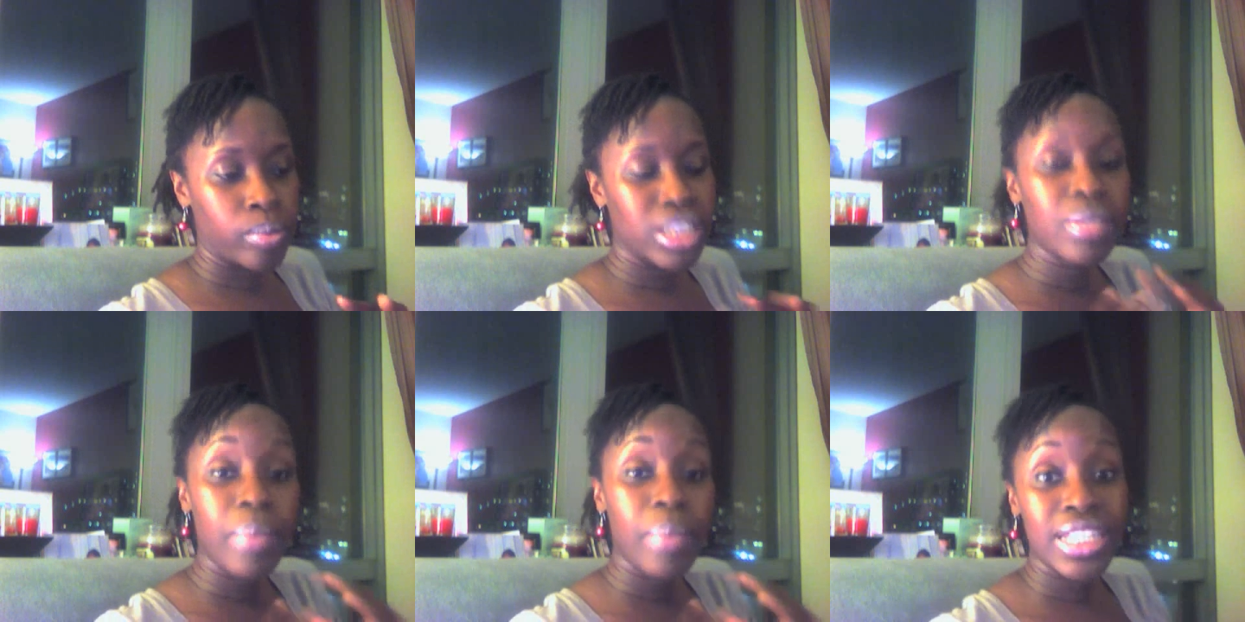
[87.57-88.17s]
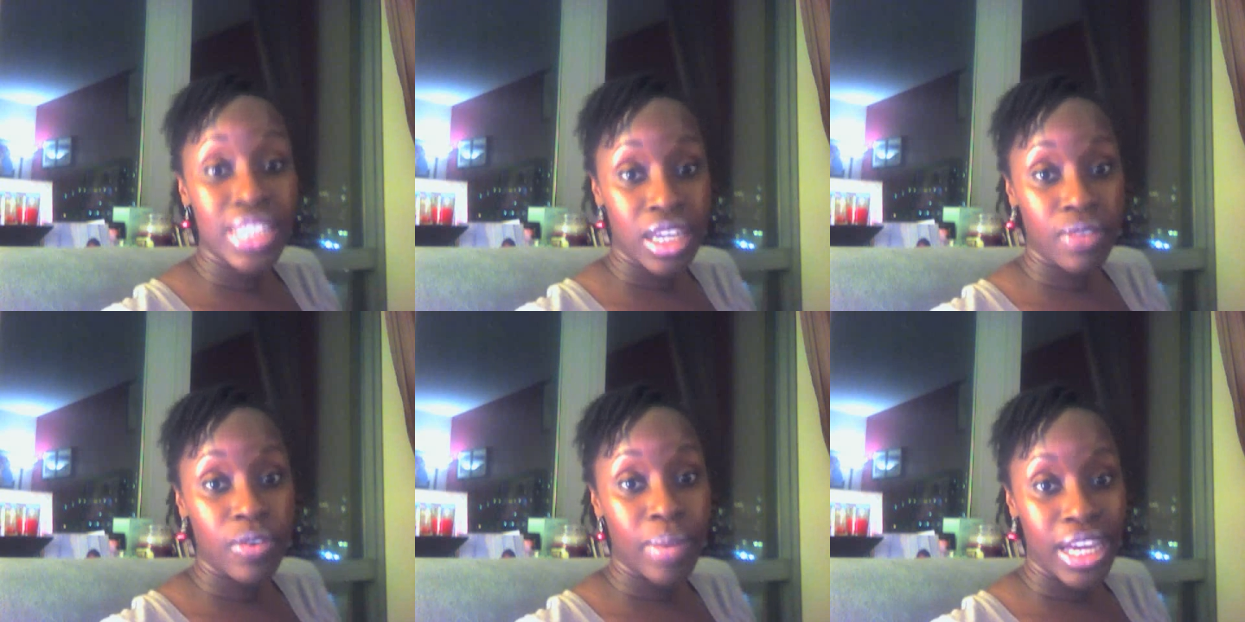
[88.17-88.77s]
is amazing
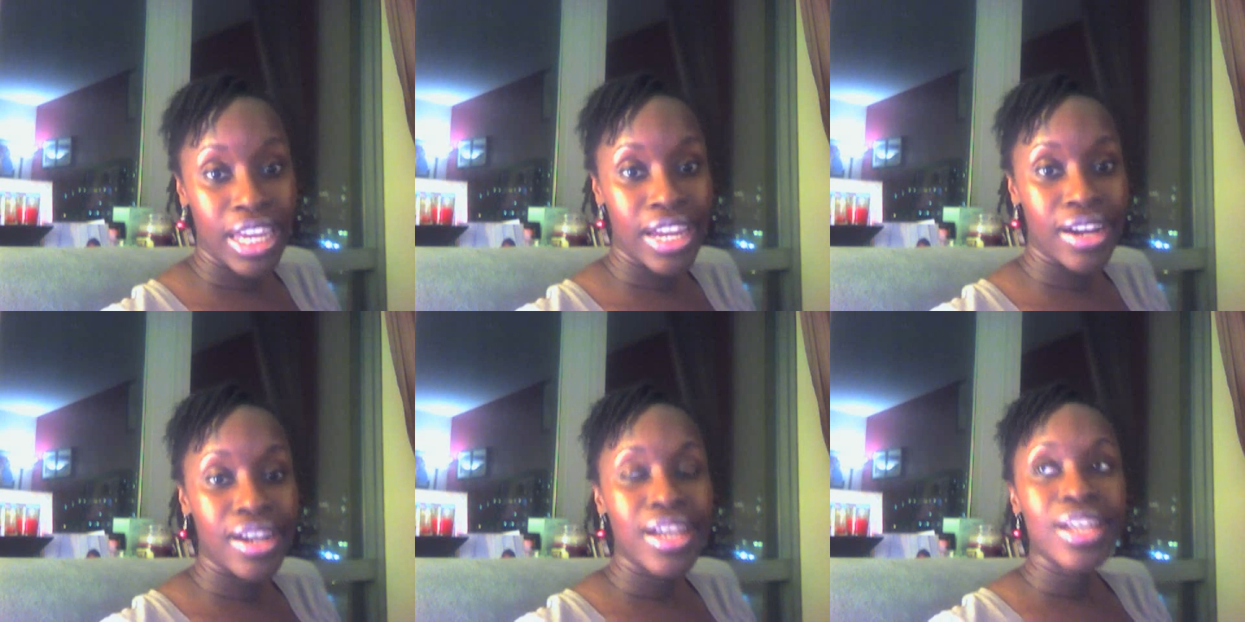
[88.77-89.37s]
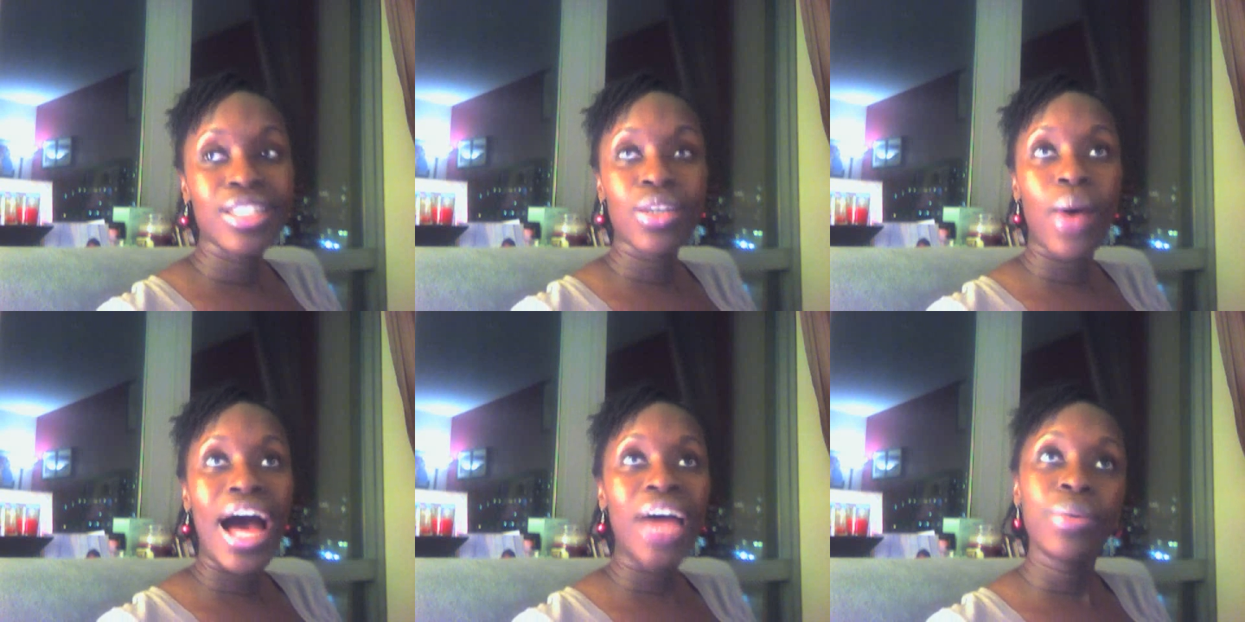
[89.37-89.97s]
for my hair. So
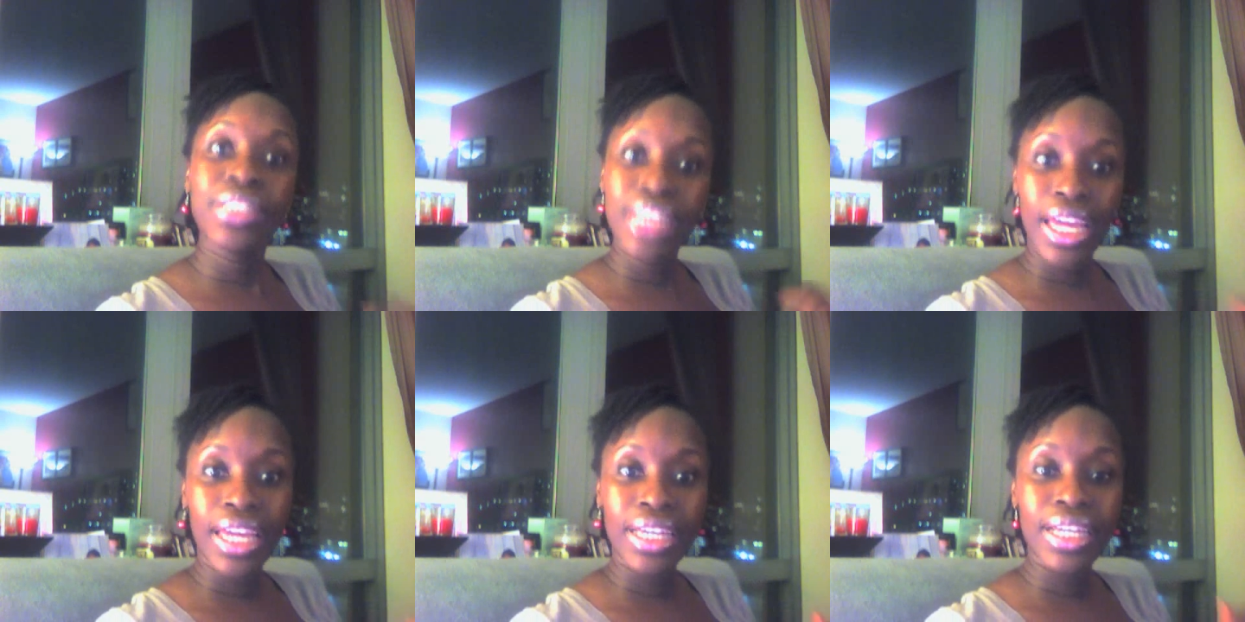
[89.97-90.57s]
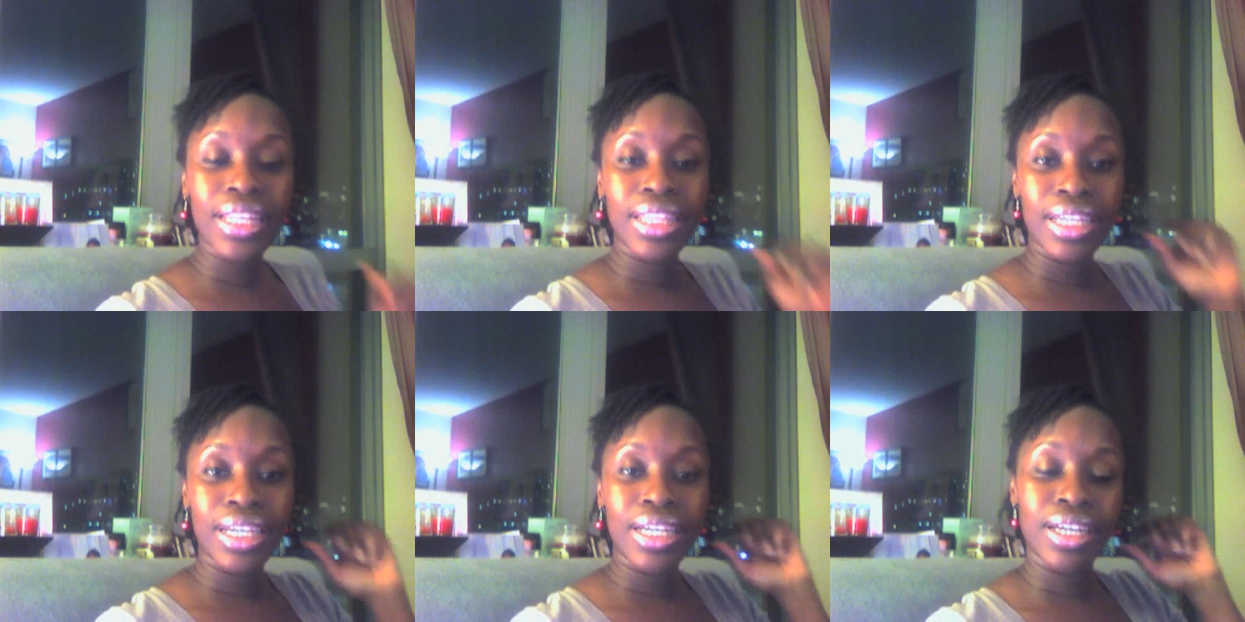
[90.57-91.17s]
I would take
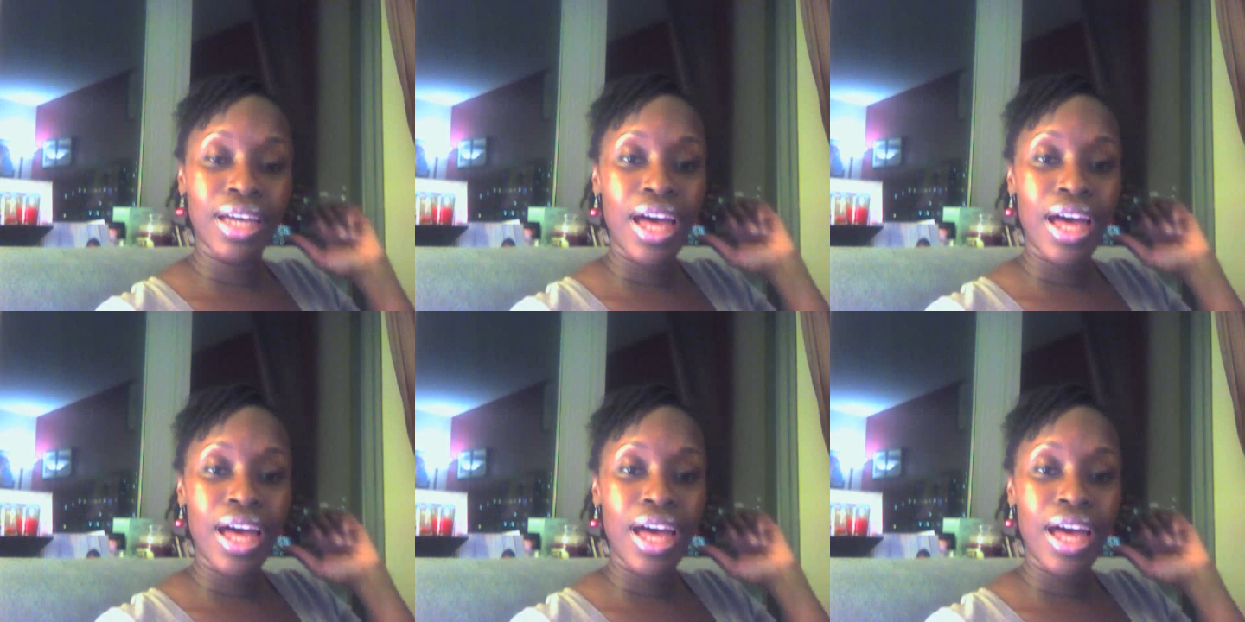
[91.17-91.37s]
the